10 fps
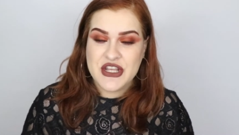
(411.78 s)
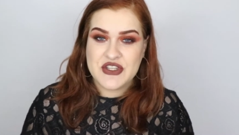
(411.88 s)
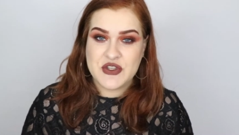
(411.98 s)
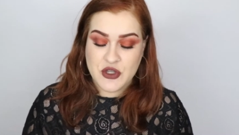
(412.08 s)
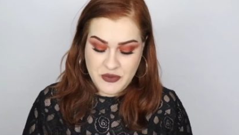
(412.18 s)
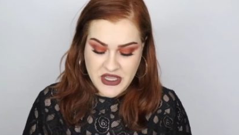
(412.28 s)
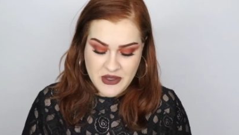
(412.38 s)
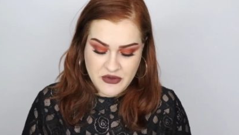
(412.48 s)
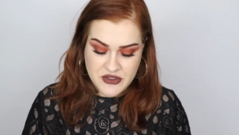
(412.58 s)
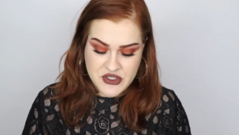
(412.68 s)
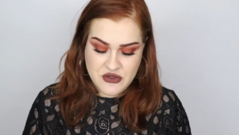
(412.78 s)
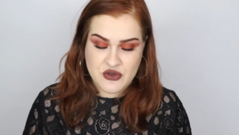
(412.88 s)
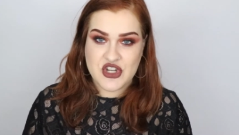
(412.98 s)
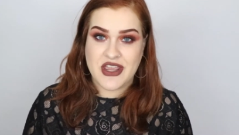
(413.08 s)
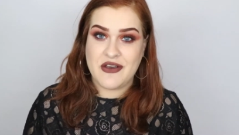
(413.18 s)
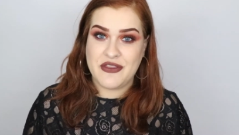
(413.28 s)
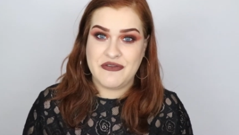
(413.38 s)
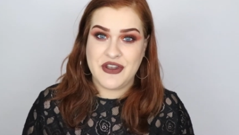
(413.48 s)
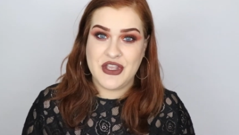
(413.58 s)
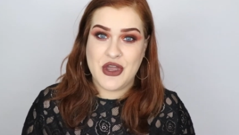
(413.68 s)
So you'll be able to check out the
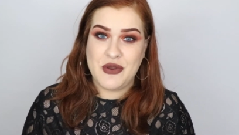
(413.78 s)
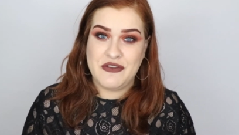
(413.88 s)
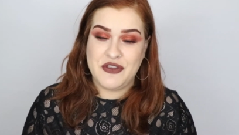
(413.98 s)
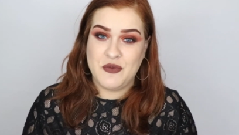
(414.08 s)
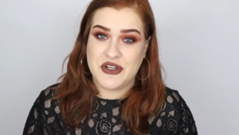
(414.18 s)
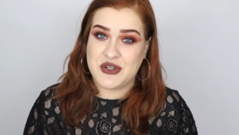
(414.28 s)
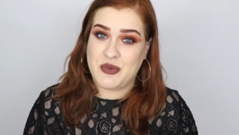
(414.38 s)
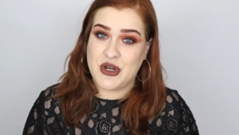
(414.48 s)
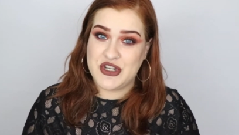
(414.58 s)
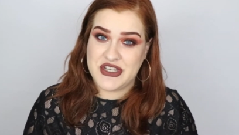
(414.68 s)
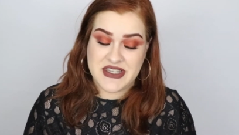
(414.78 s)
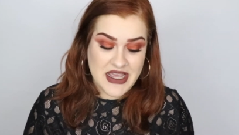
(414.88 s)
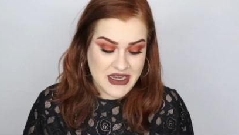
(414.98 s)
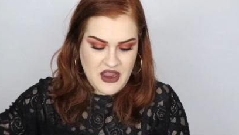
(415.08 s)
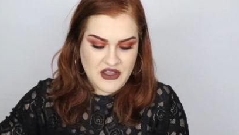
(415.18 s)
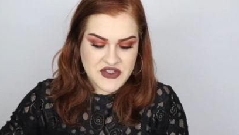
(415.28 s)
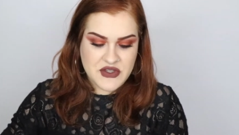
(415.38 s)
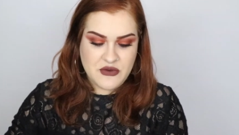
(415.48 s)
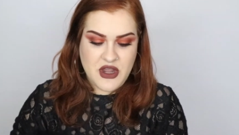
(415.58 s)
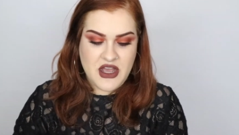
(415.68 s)
video if you want to purchase any. I
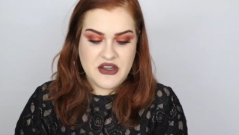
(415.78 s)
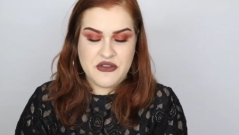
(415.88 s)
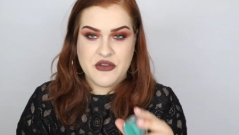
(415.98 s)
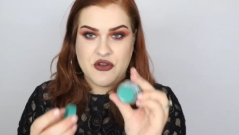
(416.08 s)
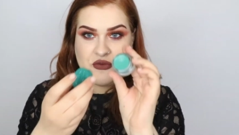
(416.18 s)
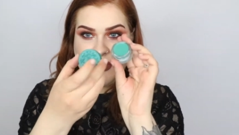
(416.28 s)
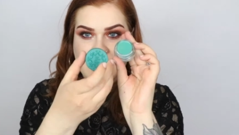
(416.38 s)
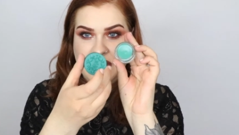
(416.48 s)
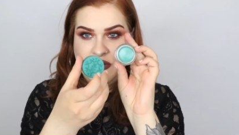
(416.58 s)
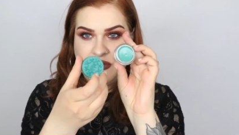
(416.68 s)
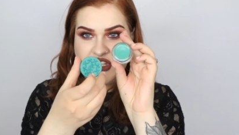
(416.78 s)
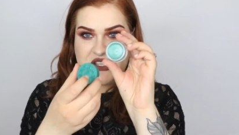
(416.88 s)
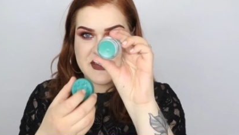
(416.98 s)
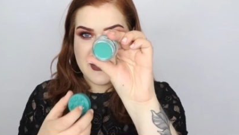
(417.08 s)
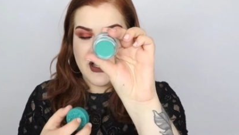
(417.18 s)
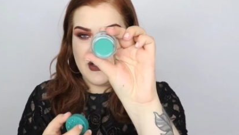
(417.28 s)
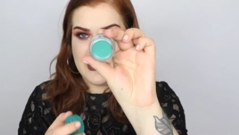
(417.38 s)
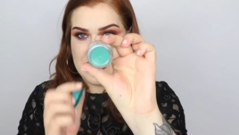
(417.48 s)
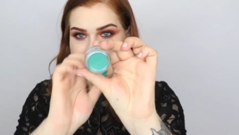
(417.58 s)
also got the green, which is the color